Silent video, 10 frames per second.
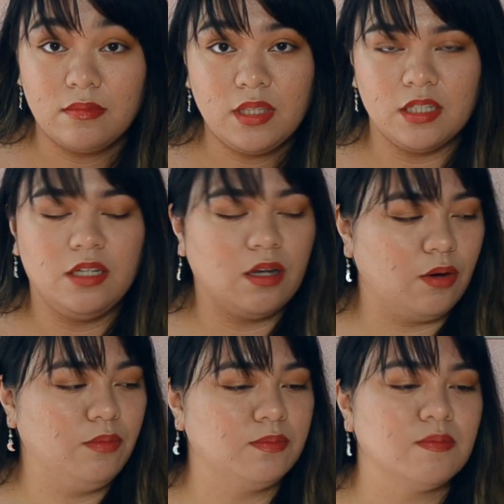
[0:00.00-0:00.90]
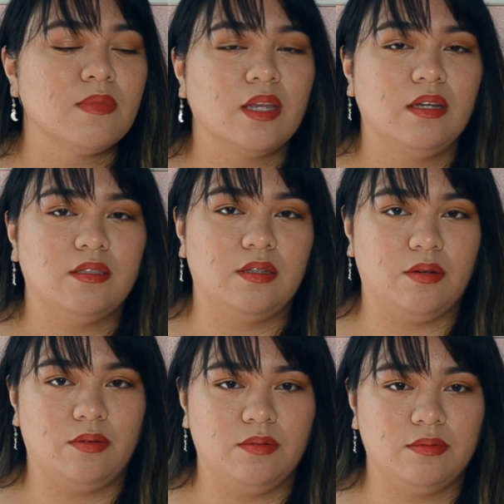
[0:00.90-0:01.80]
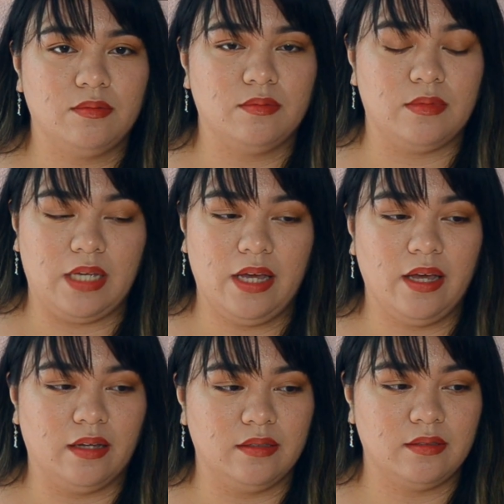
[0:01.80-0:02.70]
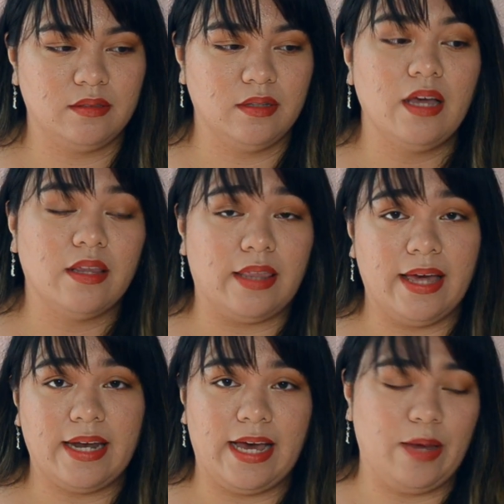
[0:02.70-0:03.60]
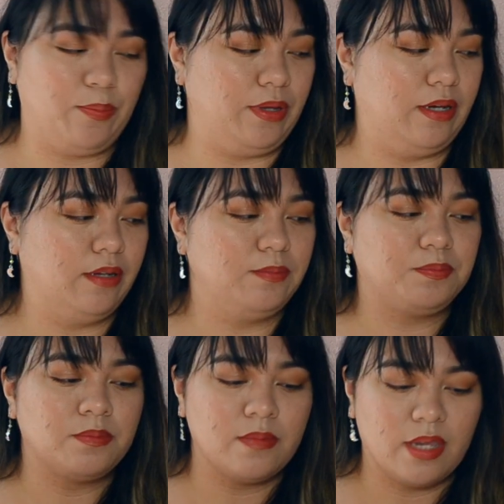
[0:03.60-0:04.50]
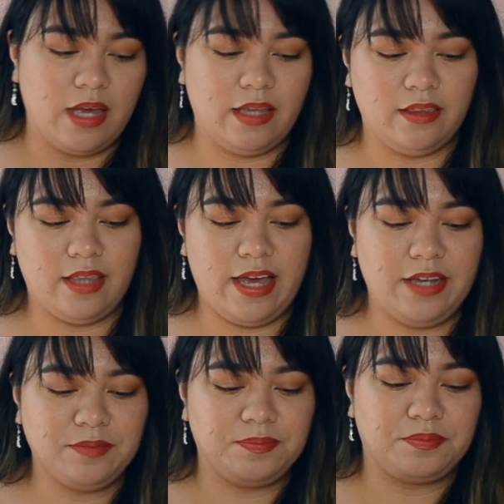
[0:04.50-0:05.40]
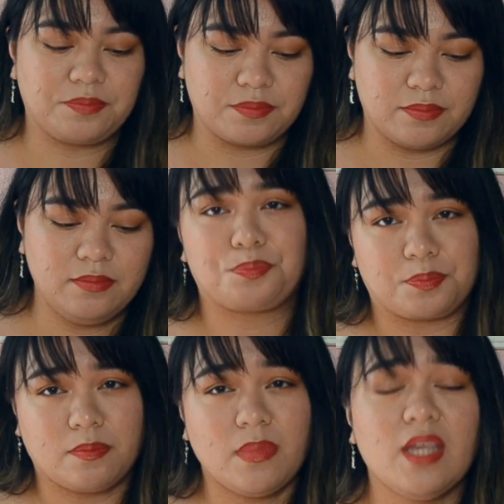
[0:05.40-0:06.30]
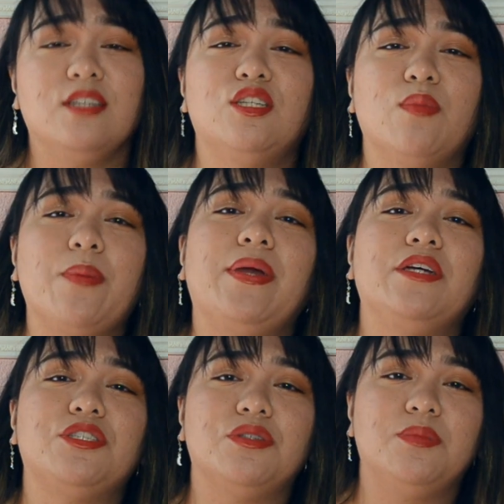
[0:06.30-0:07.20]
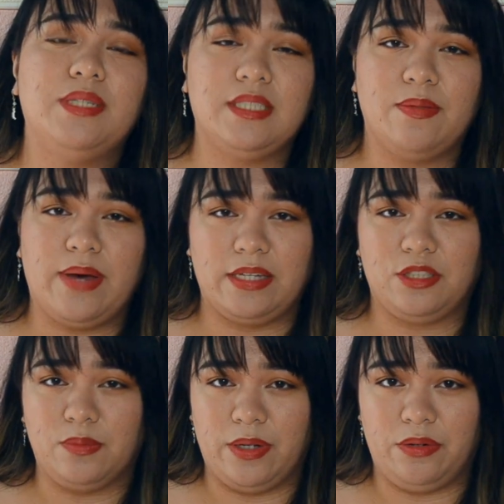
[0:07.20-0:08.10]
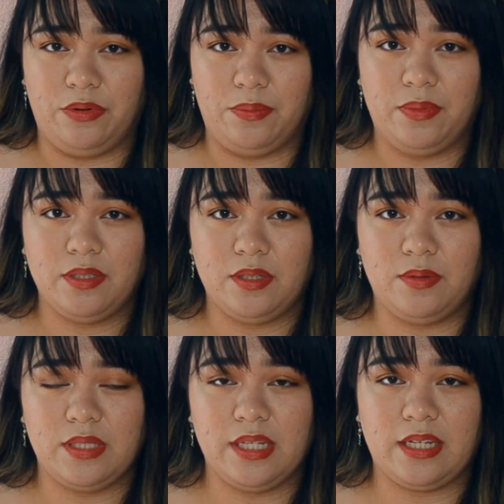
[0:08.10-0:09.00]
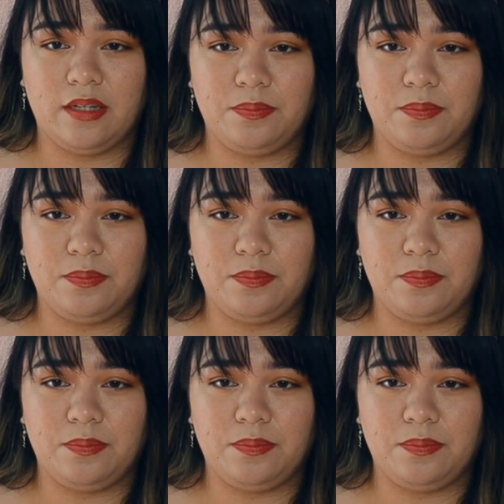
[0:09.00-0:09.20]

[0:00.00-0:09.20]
you know. So, yeah, that happened. And then, so my parents' room is the master bedroom. So it's like